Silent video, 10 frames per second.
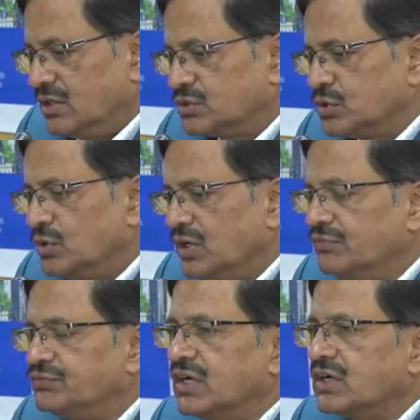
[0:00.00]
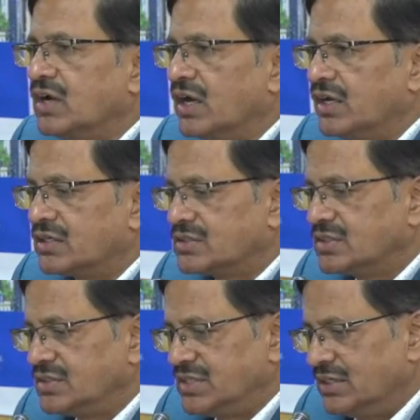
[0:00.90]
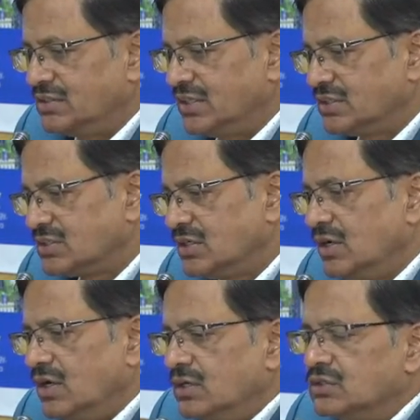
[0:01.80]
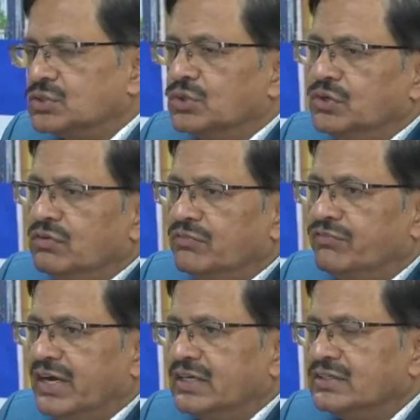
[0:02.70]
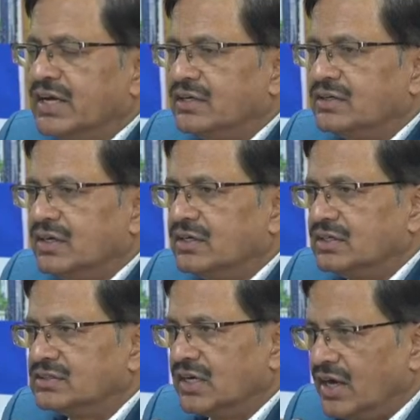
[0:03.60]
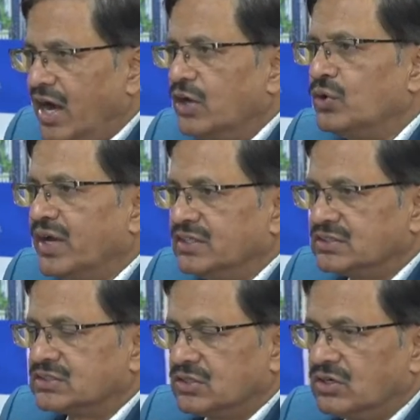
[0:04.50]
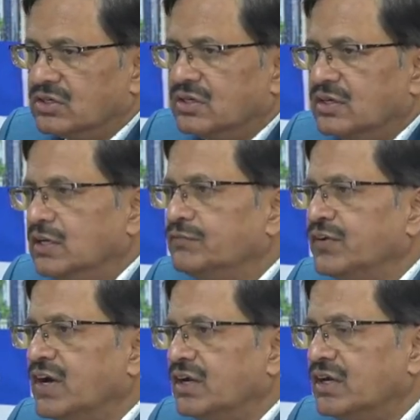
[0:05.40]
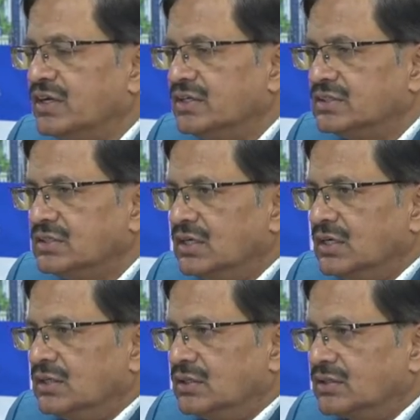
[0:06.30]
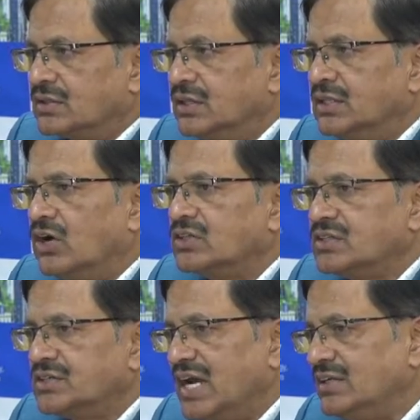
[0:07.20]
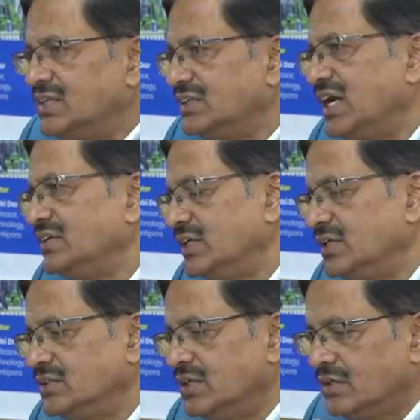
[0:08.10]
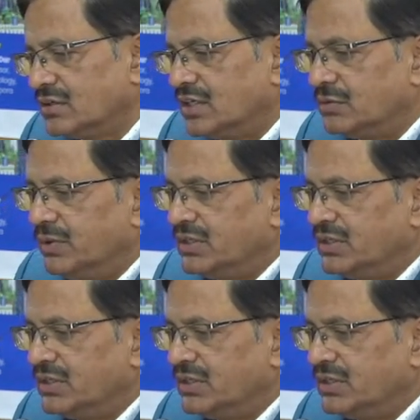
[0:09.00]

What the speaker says: so if the color changes, so you will find that it is an iodized salt. If color is not changing, it